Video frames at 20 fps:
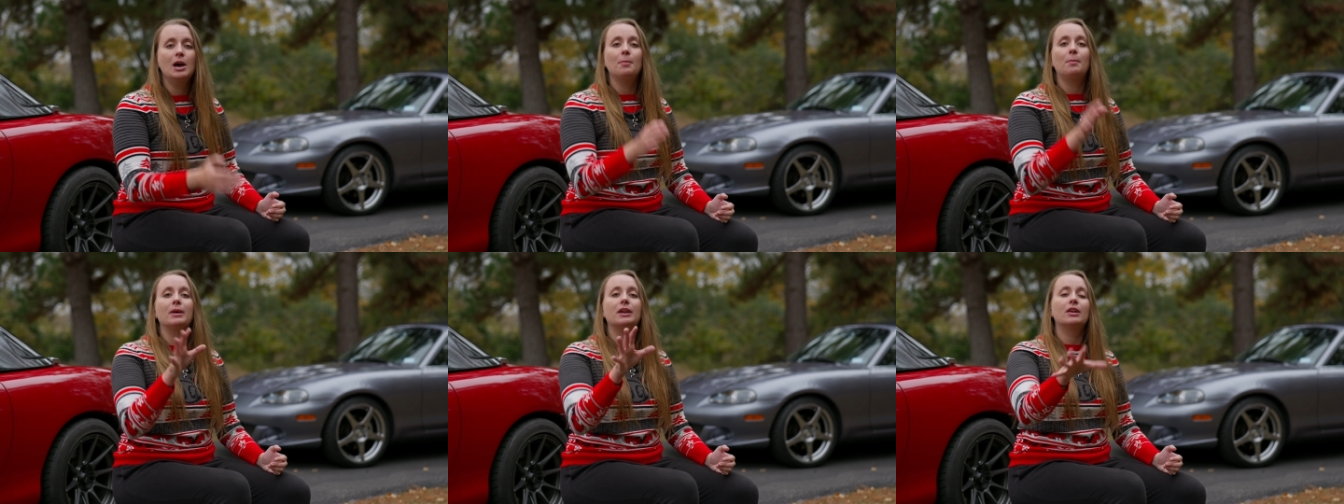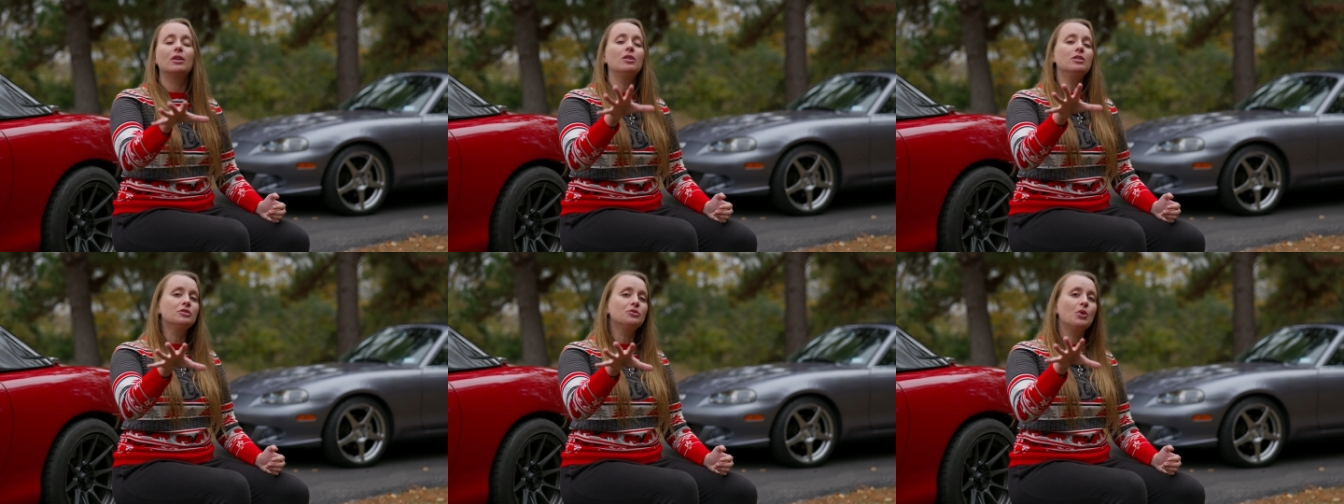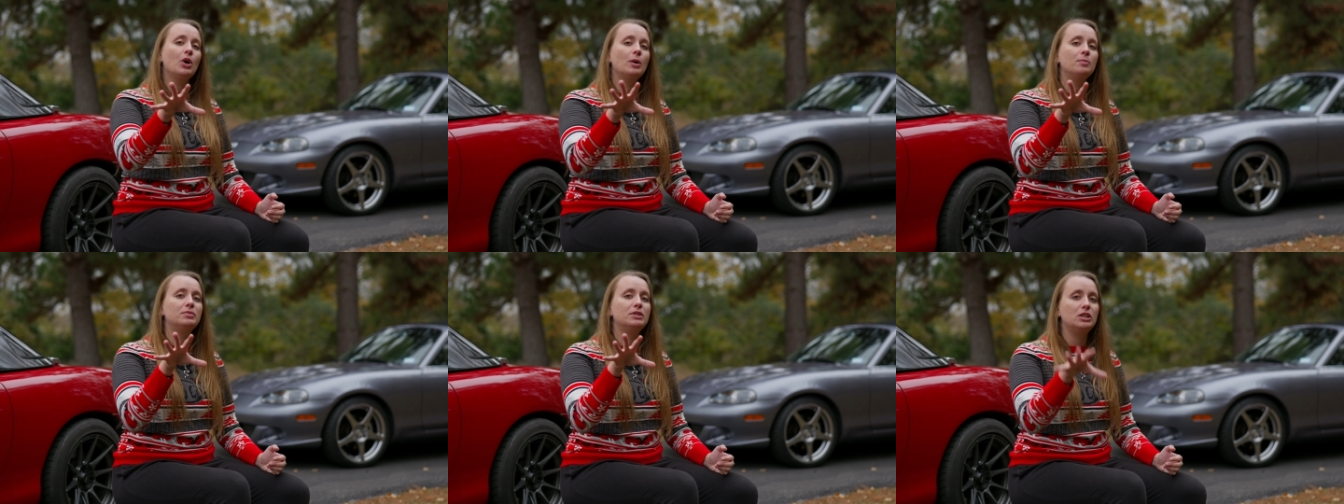but it also
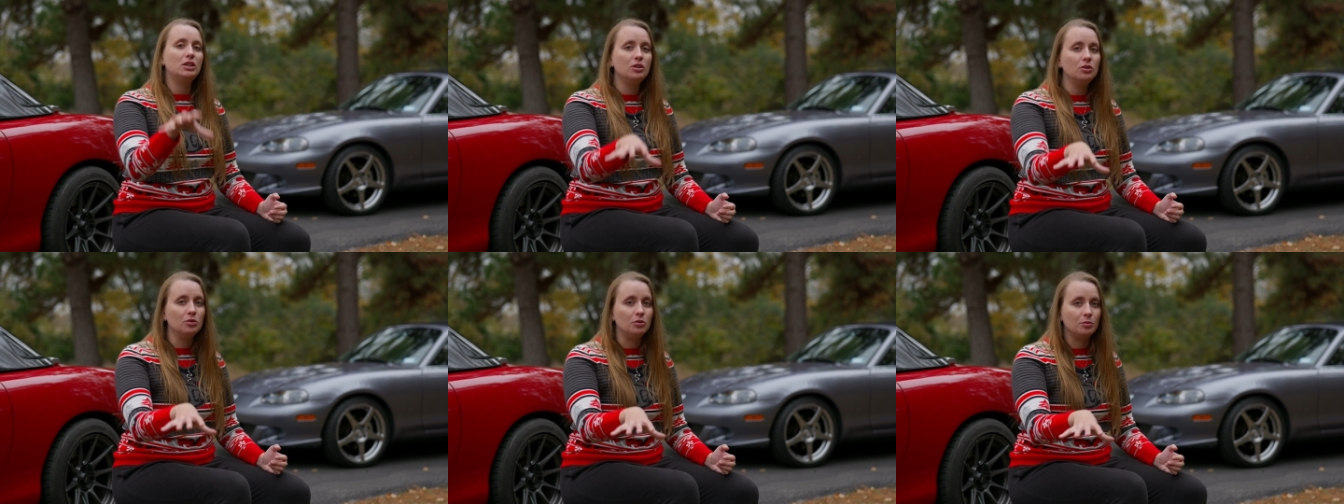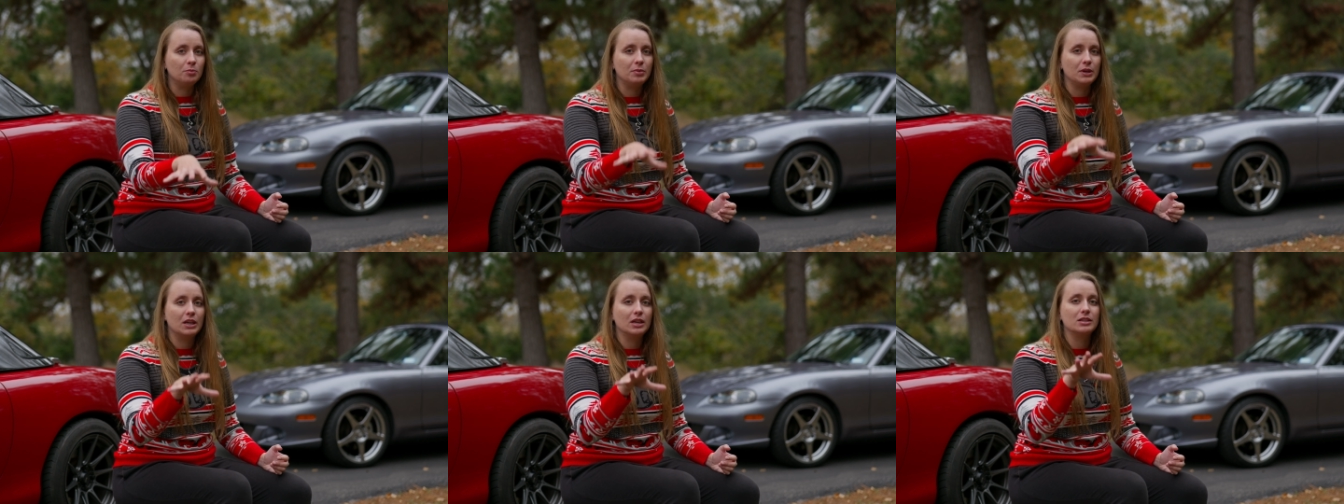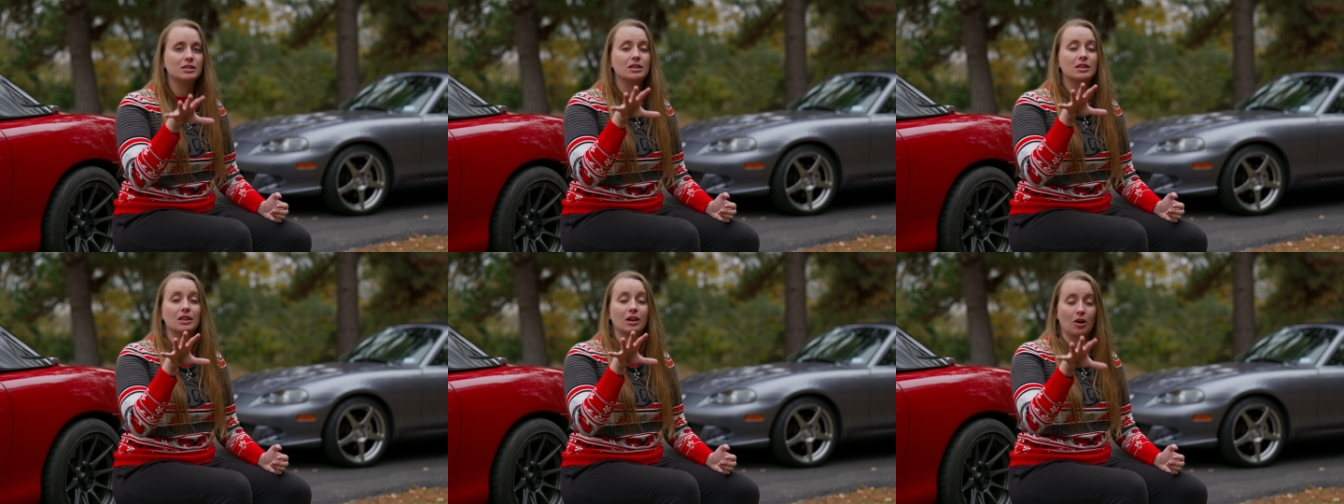helps you
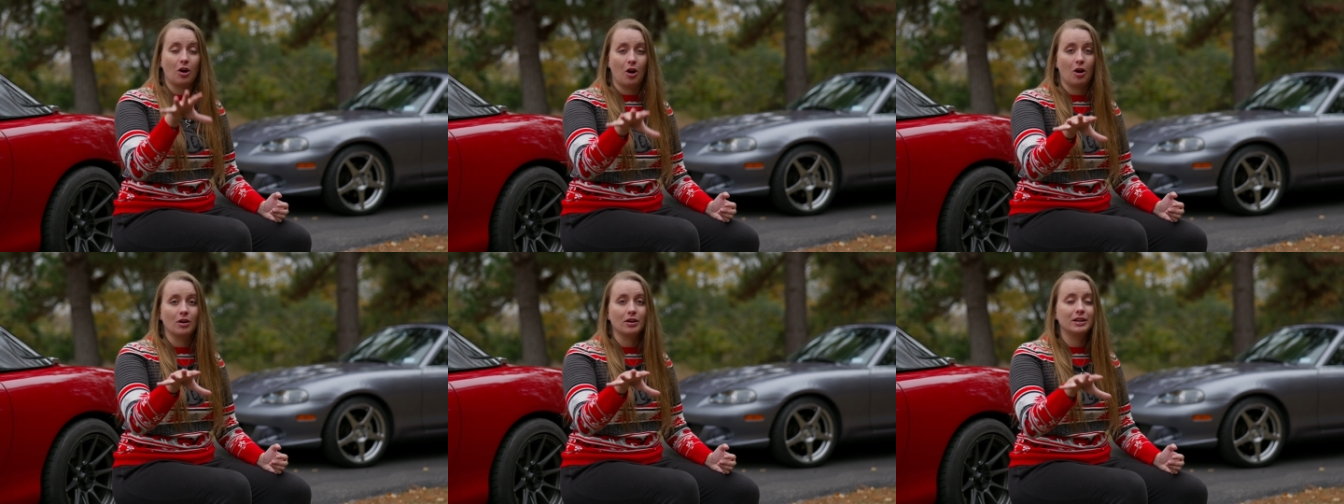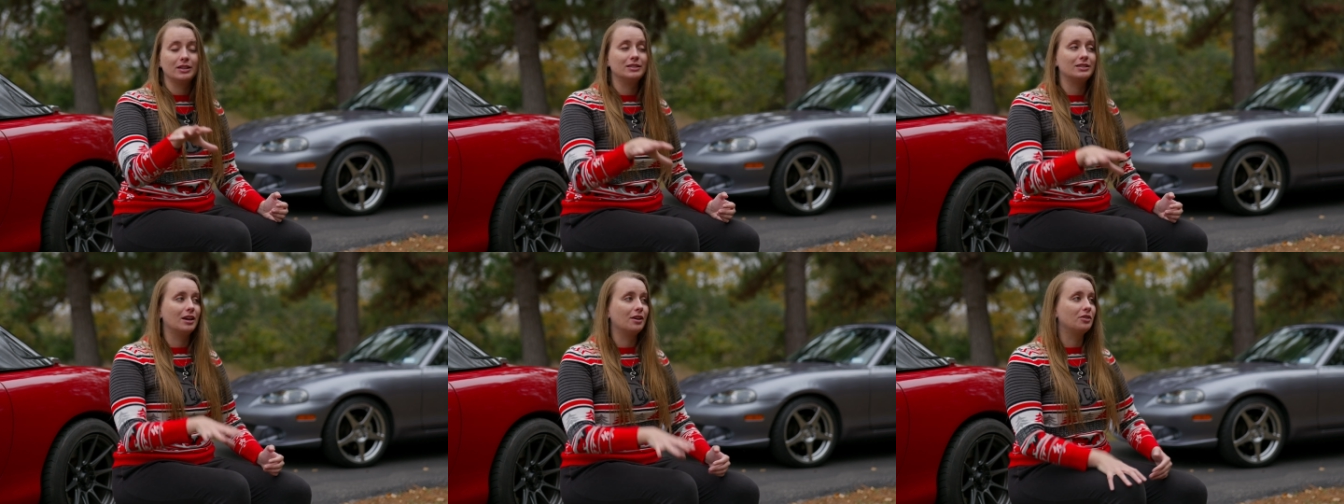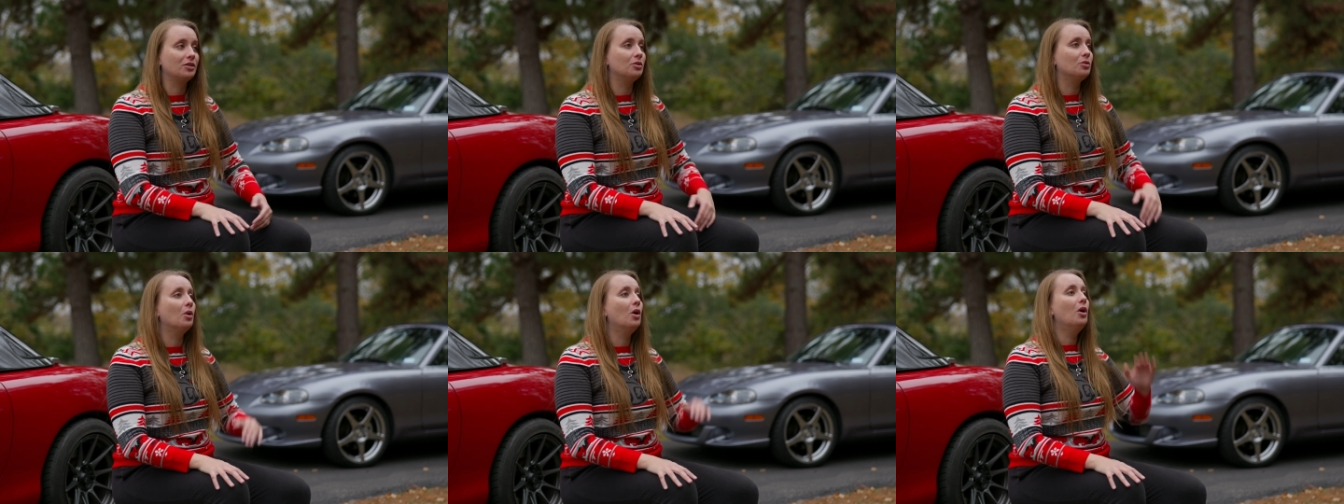because the car can tell
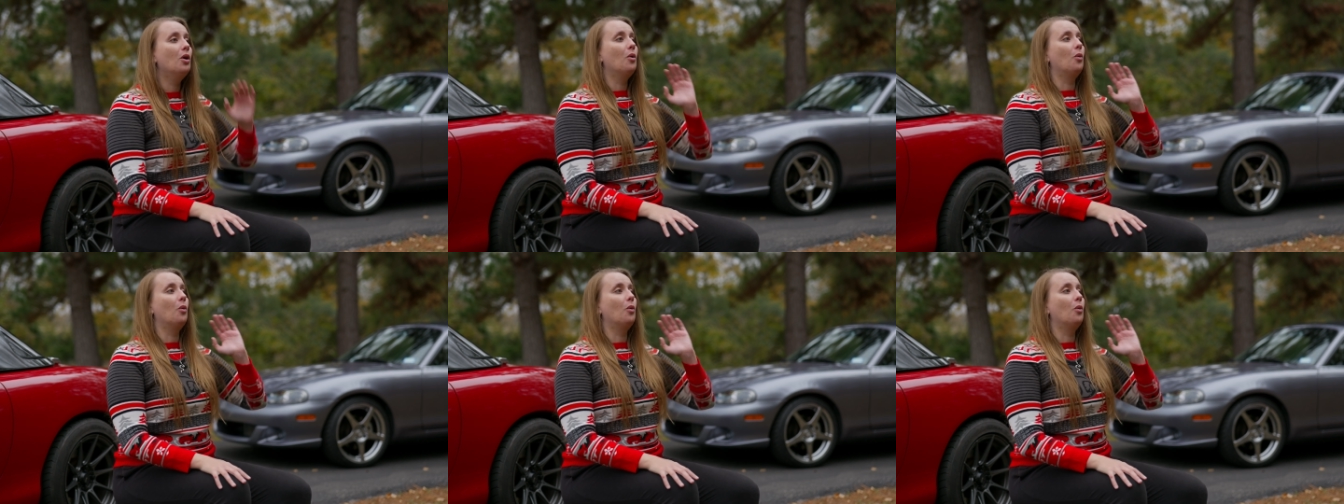you